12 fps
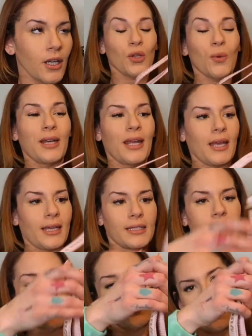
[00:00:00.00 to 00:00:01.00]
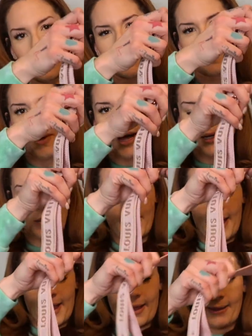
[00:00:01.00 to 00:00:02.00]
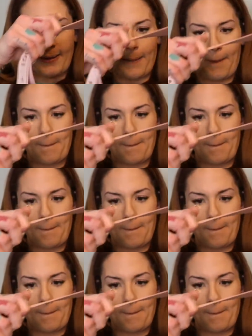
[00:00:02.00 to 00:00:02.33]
So it is a crossbody bag.